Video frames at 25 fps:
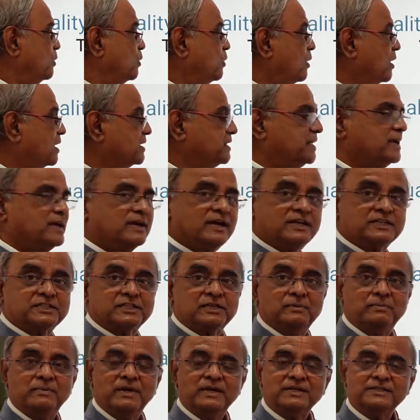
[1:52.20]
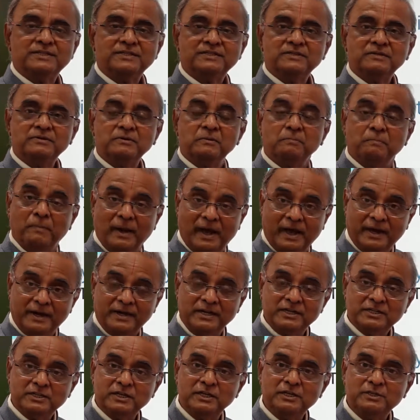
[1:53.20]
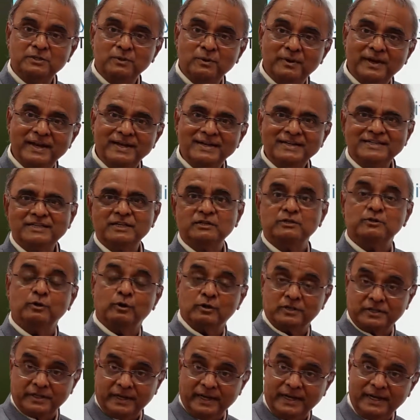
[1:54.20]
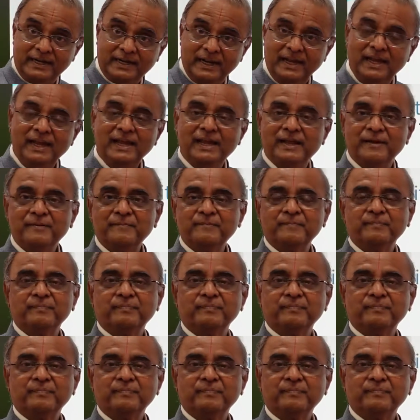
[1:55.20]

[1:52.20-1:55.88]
Who are the customers? Parents and students, society.